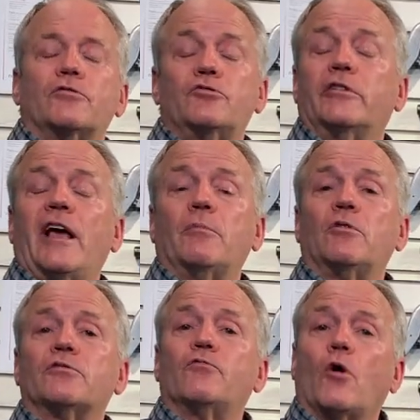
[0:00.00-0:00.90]
two
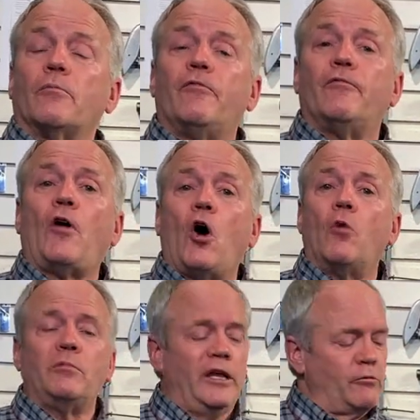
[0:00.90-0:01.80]
chemicals form
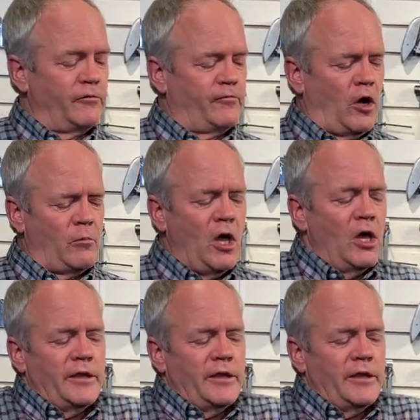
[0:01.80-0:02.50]
foam, liquid foam.